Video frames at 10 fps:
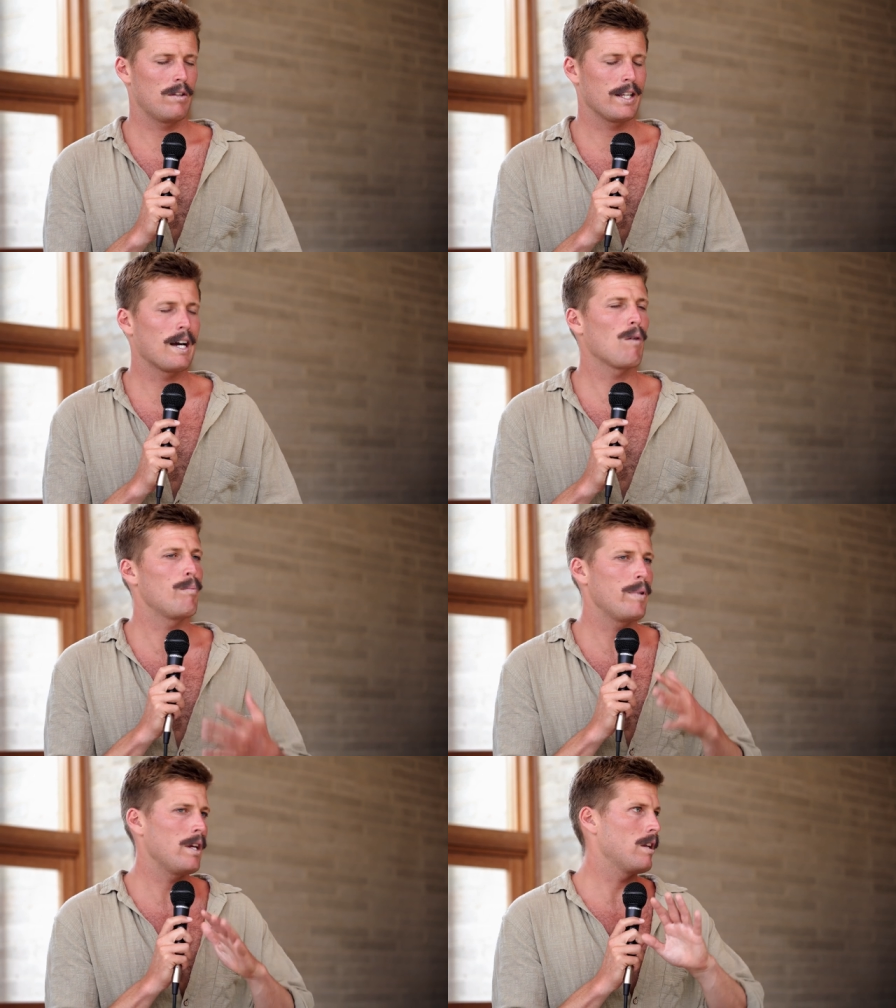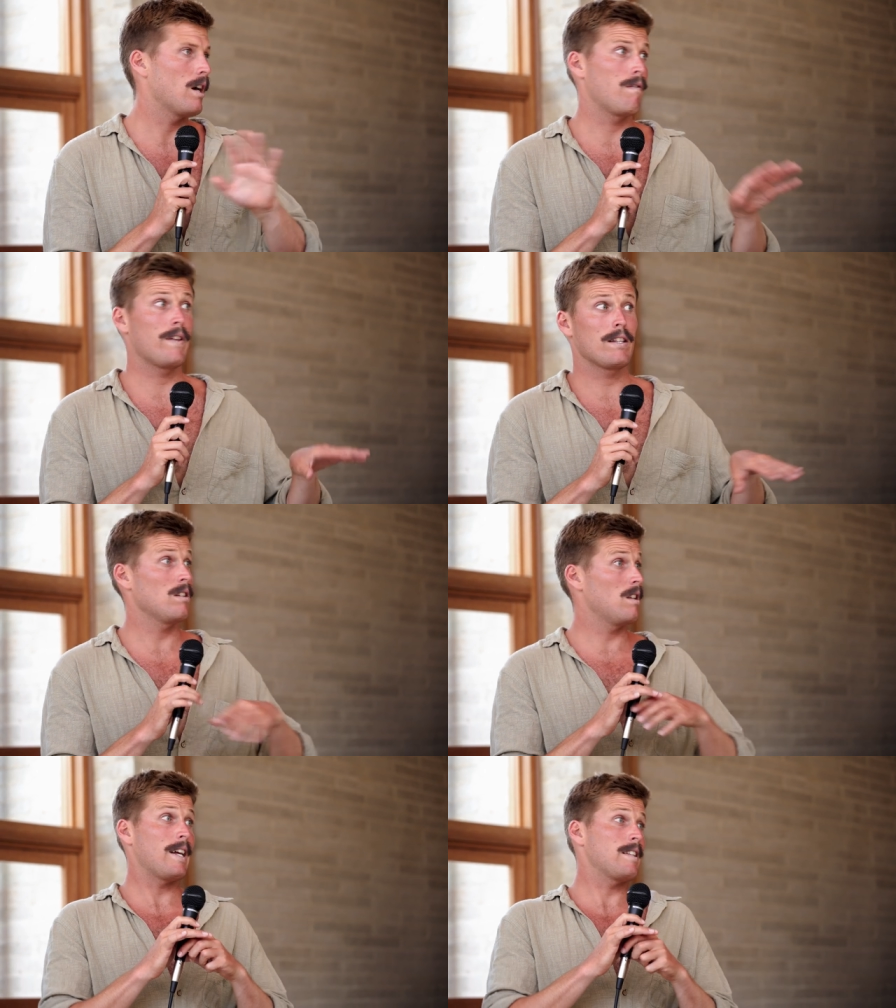Like that would be enough. That's
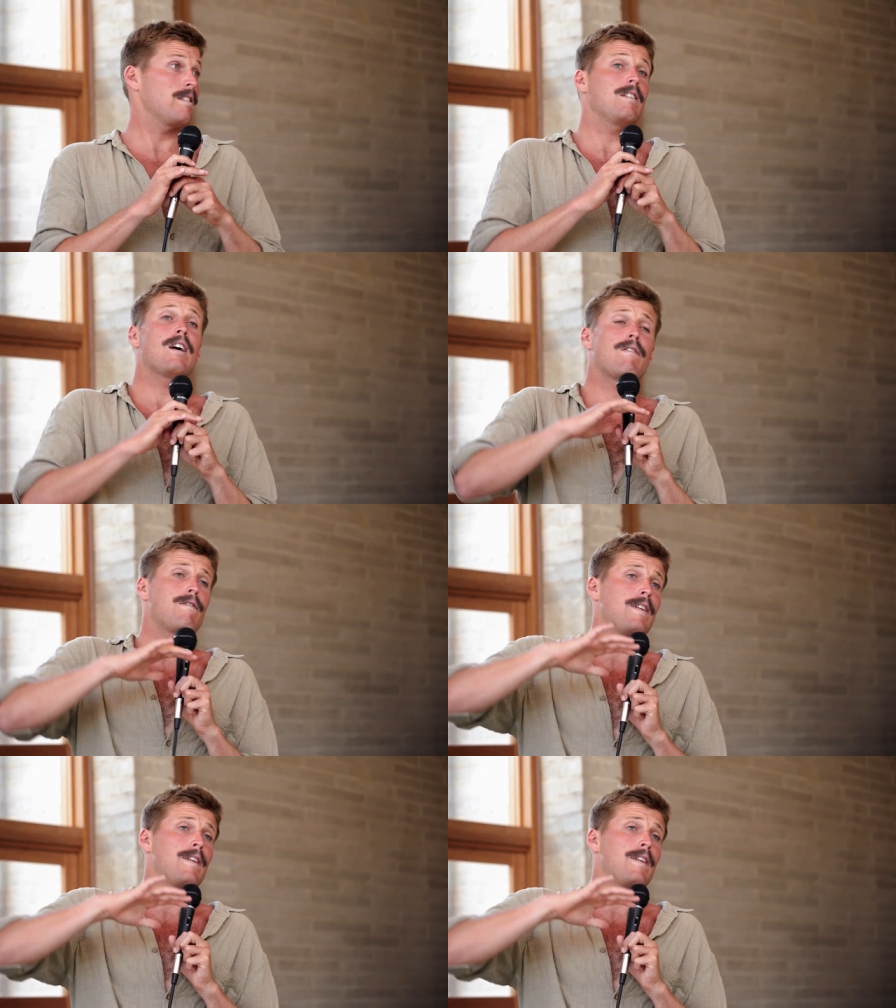en- that's enough.